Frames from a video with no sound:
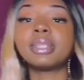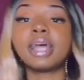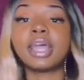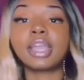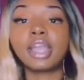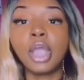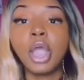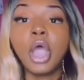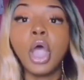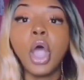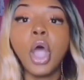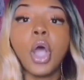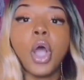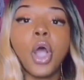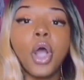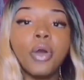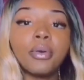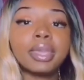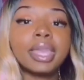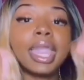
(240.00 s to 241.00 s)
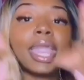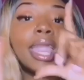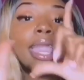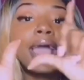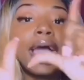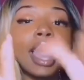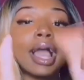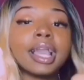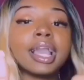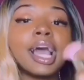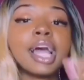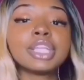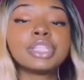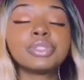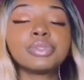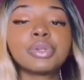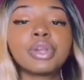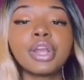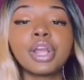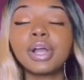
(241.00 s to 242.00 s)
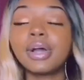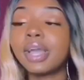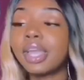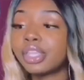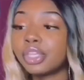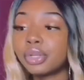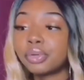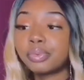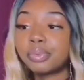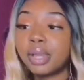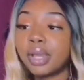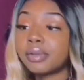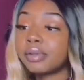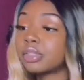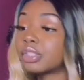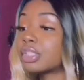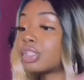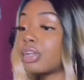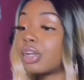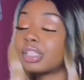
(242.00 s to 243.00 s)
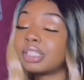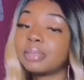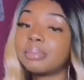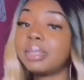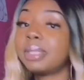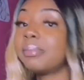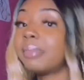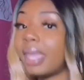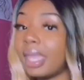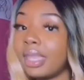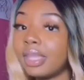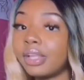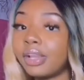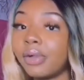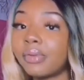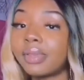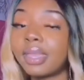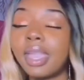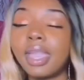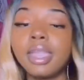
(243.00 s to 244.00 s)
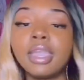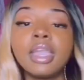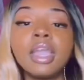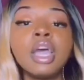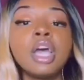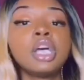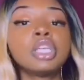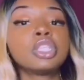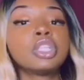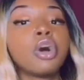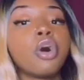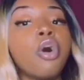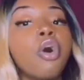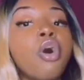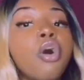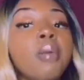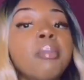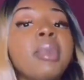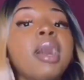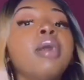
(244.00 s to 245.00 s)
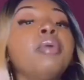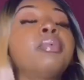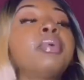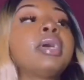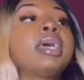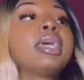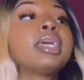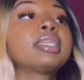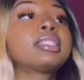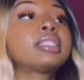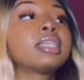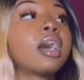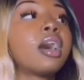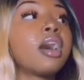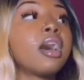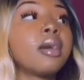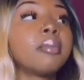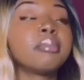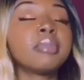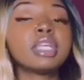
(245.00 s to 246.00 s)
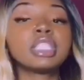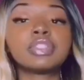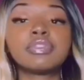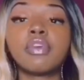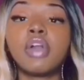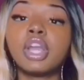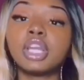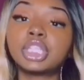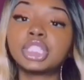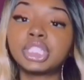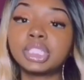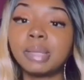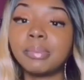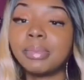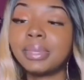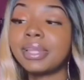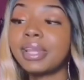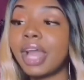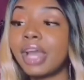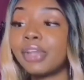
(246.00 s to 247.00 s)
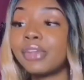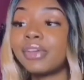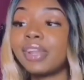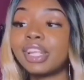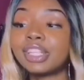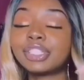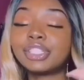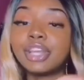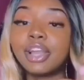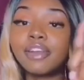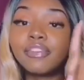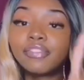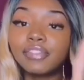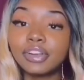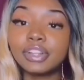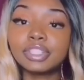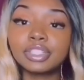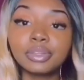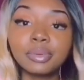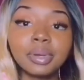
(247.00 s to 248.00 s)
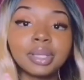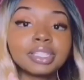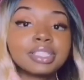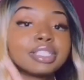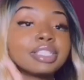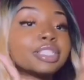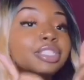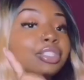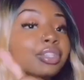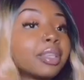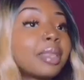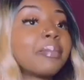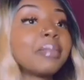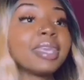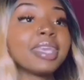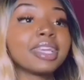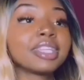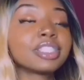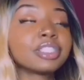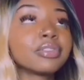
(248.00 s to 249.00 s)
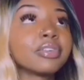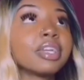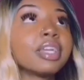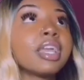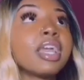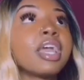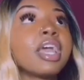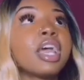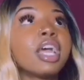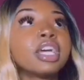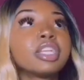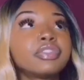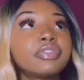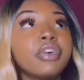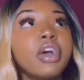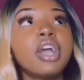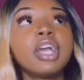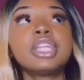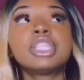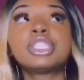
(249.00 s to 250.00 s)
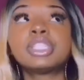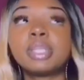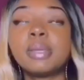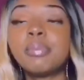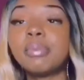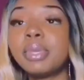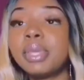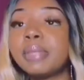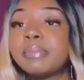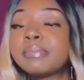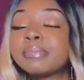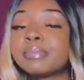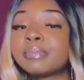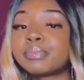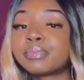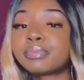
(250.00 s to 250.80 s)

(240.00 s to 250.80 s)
be like, okay, I got you, girl, and your wig will start to be made, okay? So all my wigs, as far as shipping, I know that's your first question, so let me answer it. As far as shipping,